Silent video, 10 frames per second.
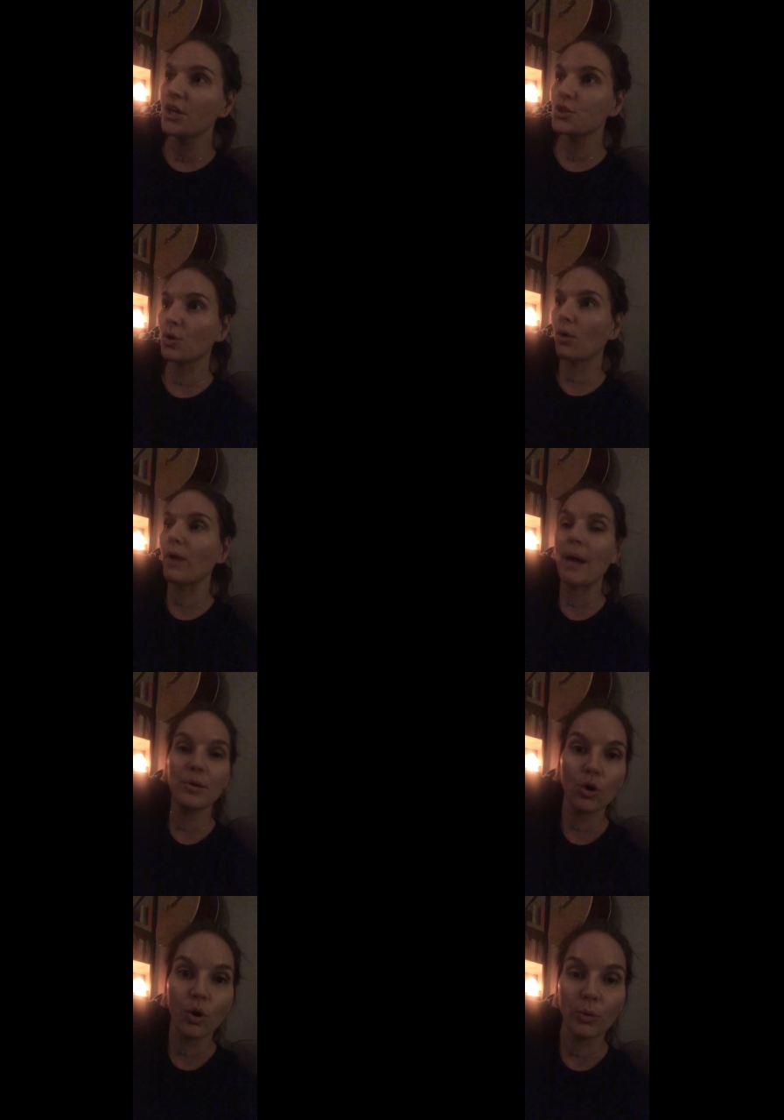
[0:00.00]
to a rabbit
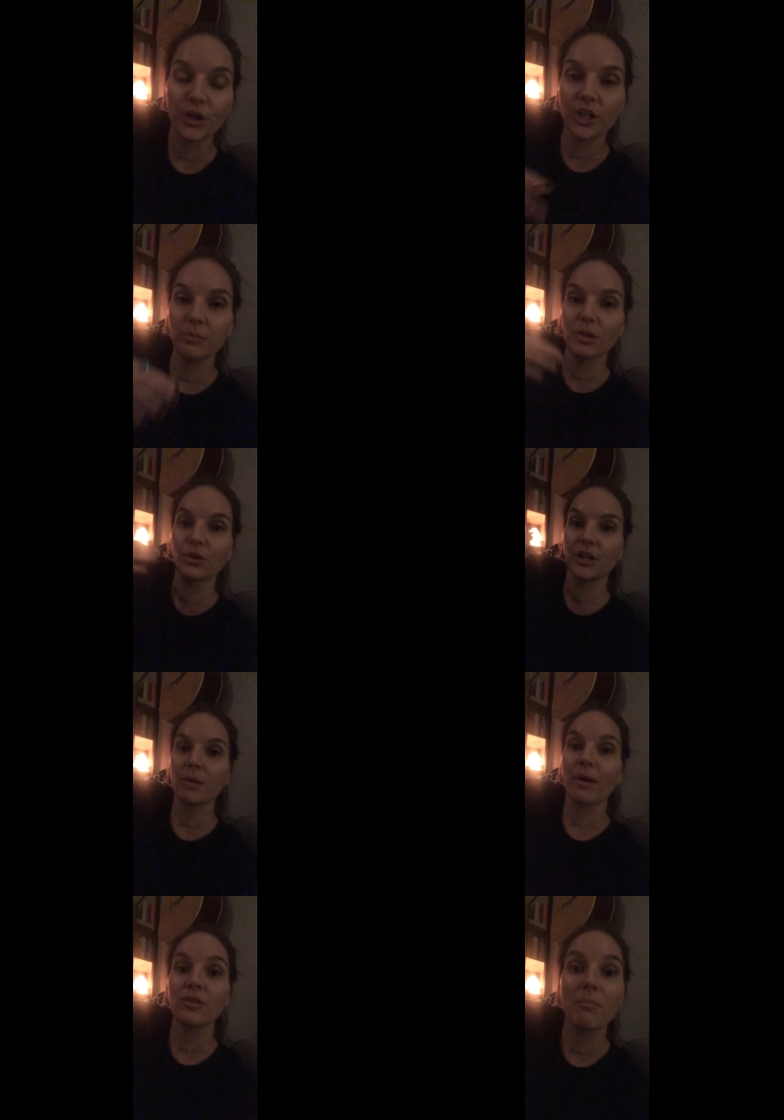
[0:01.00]
hole where you're going to be learning
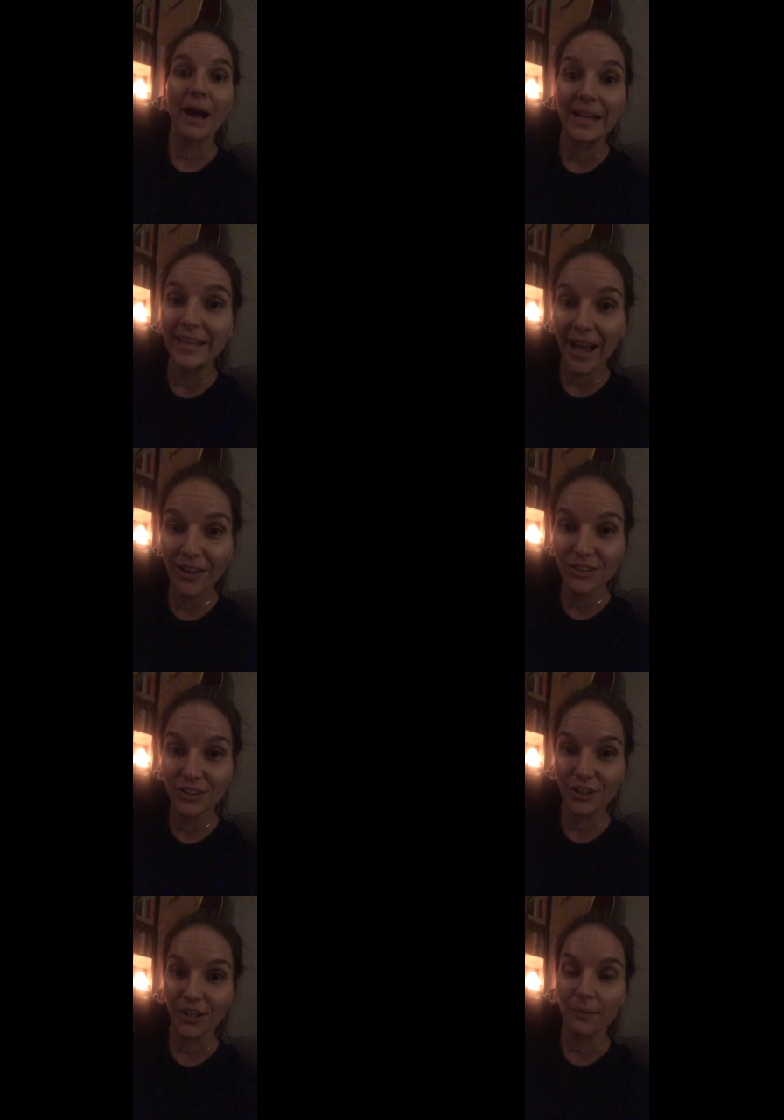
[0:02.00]
about the Mayan
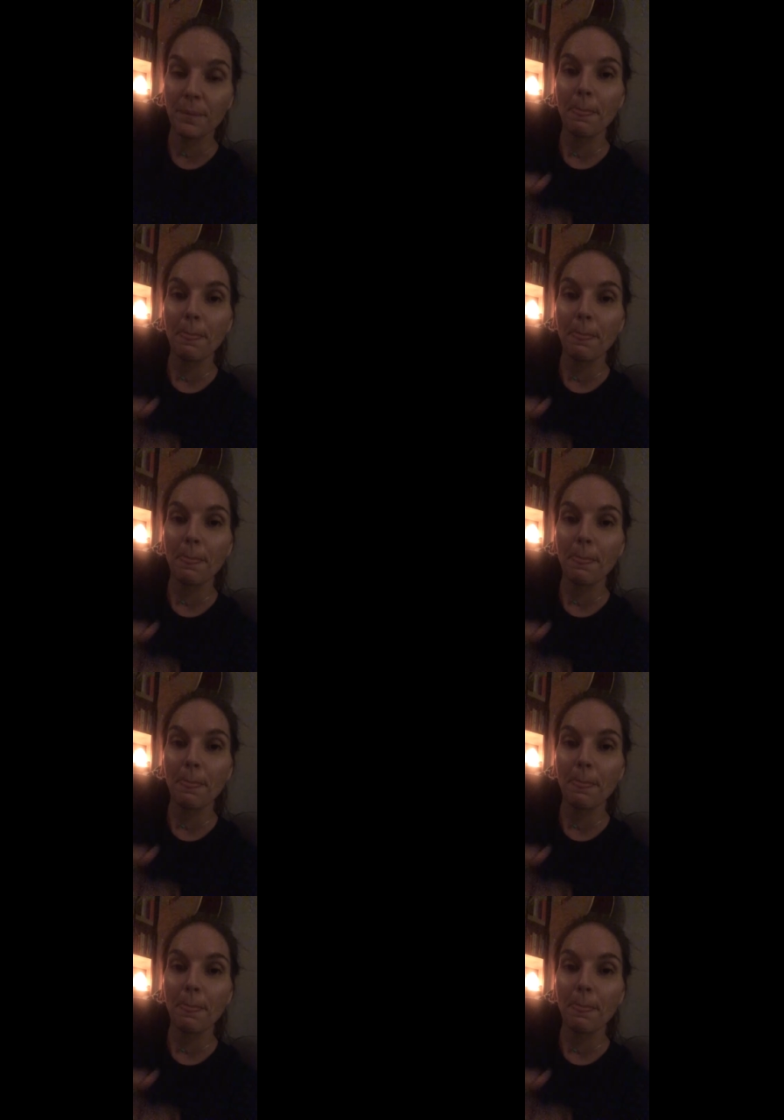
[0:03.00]
calendar,